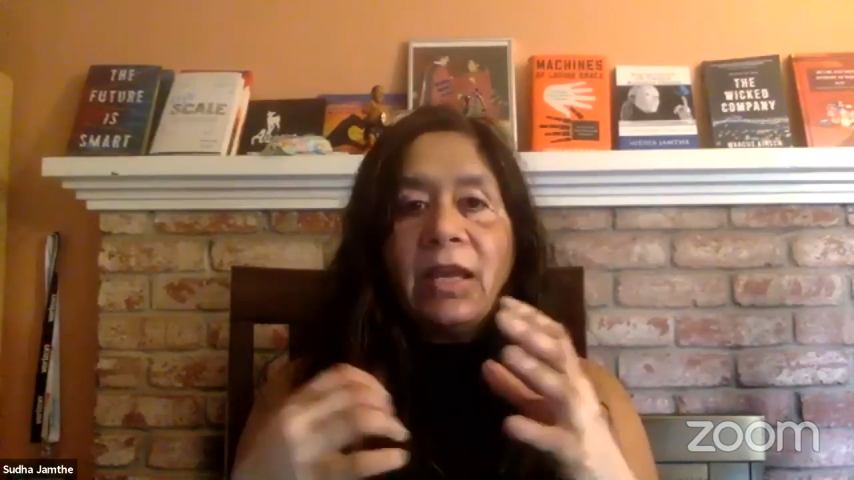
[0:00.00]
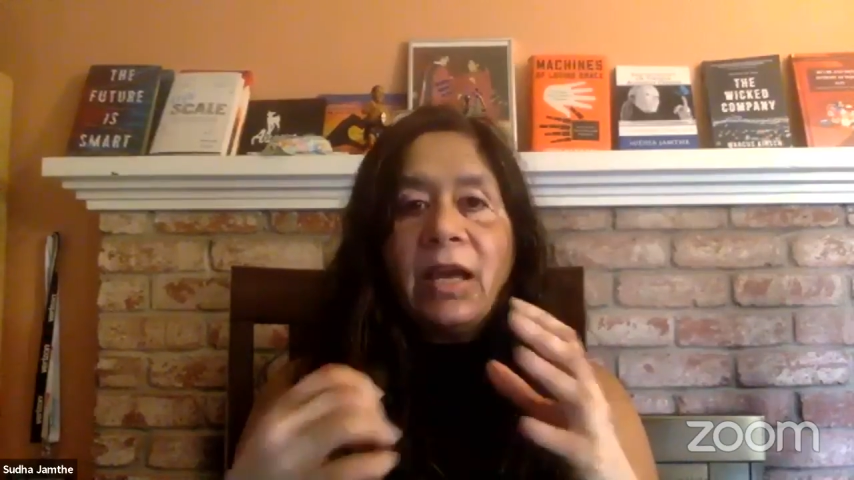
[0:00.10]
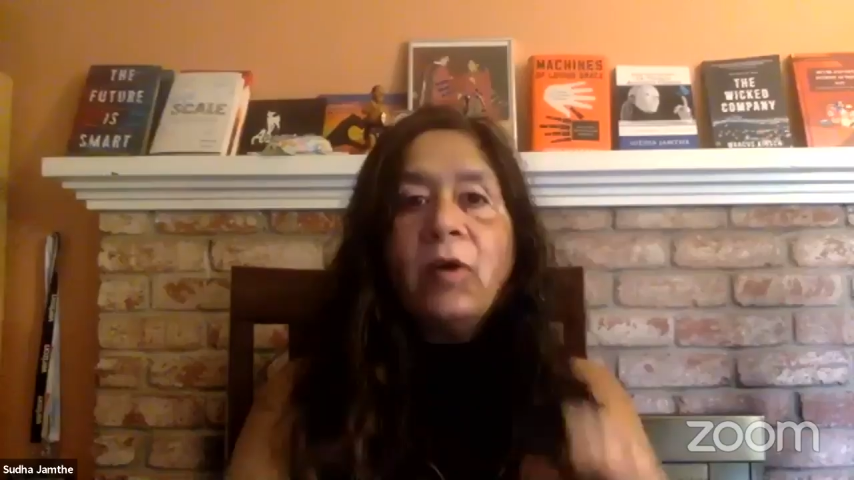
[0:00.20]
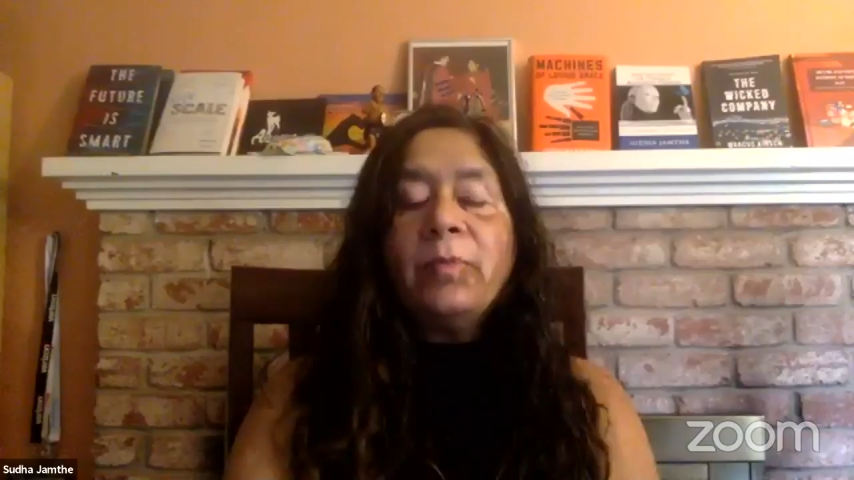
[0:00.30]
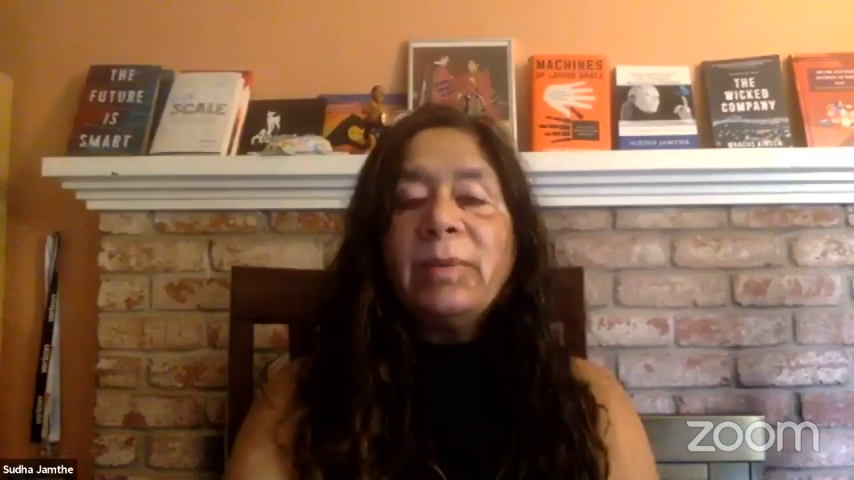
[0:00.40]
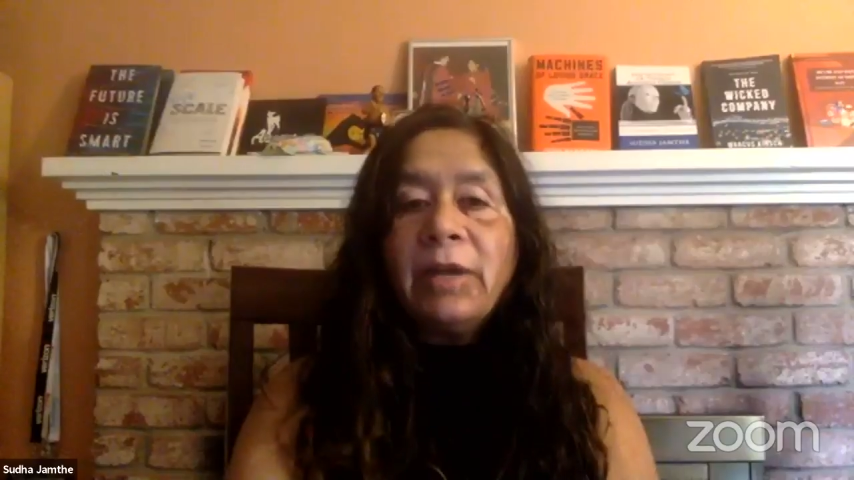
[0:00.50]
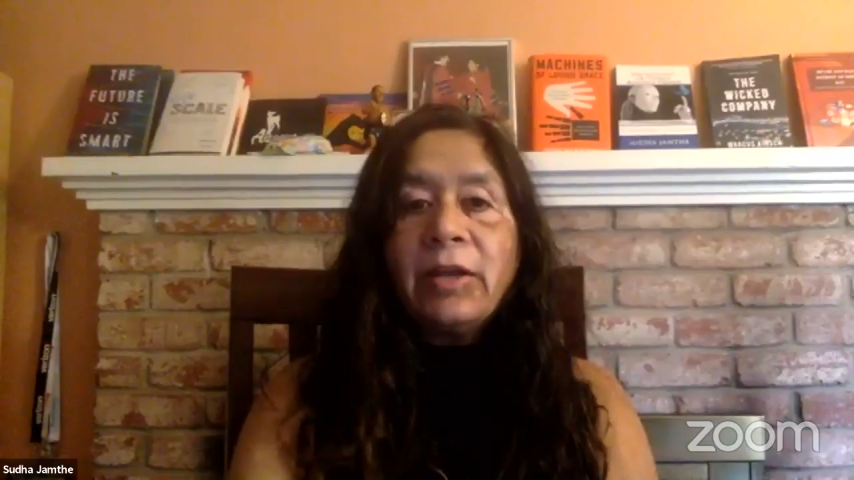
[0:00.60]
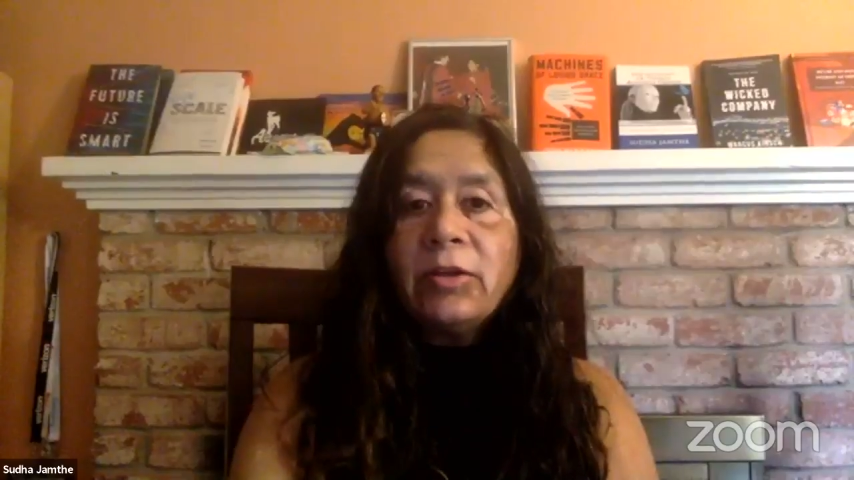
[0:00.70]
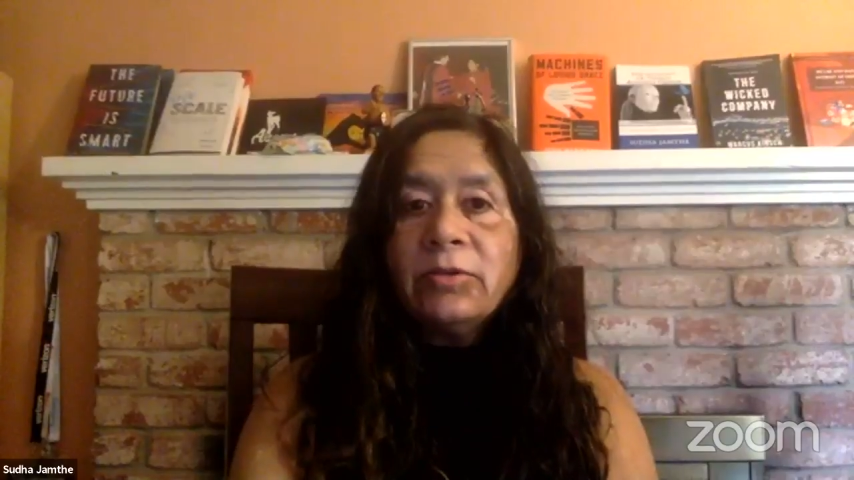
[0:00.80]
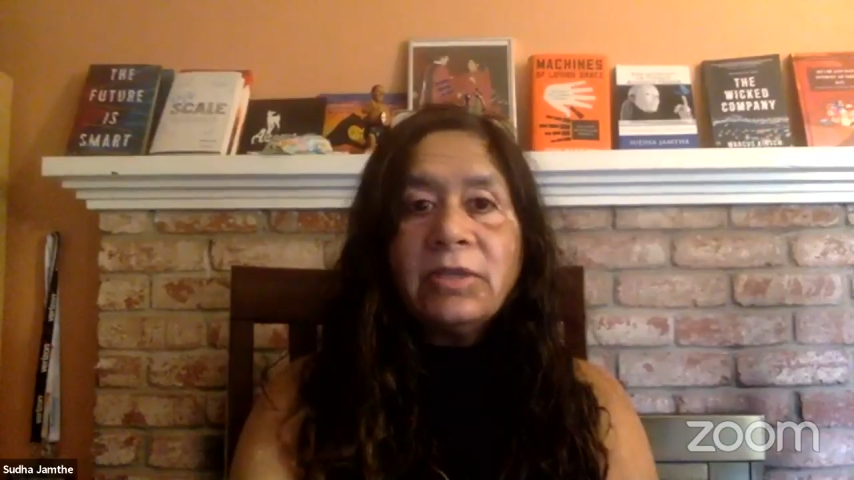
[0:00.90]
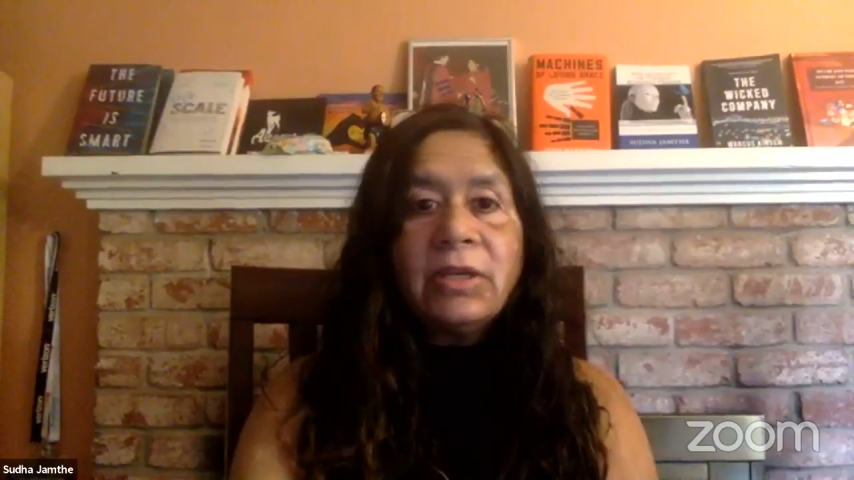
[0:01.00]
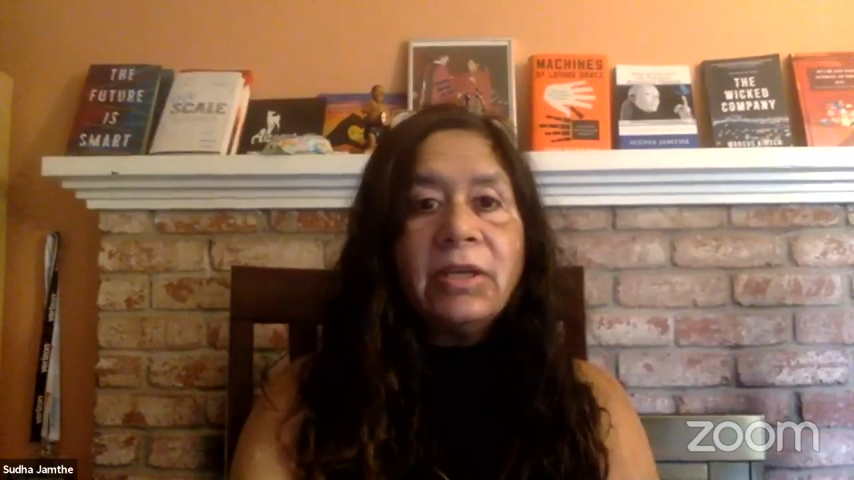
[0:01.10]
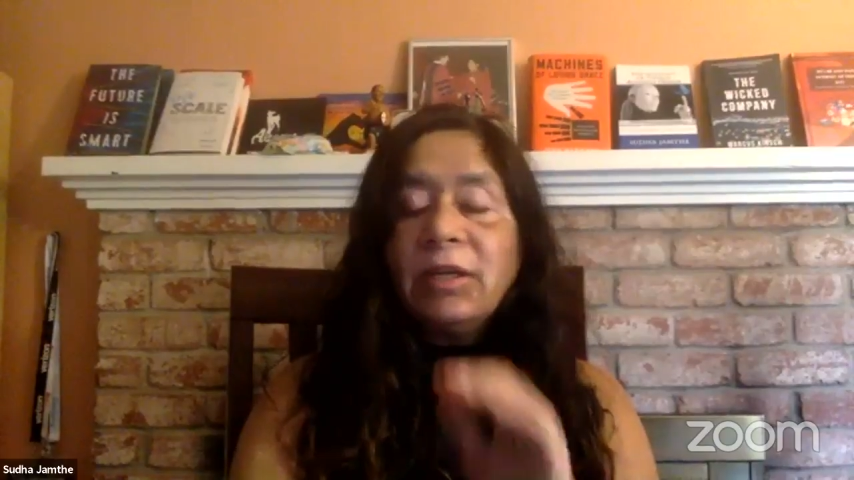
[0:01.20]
how people are using it,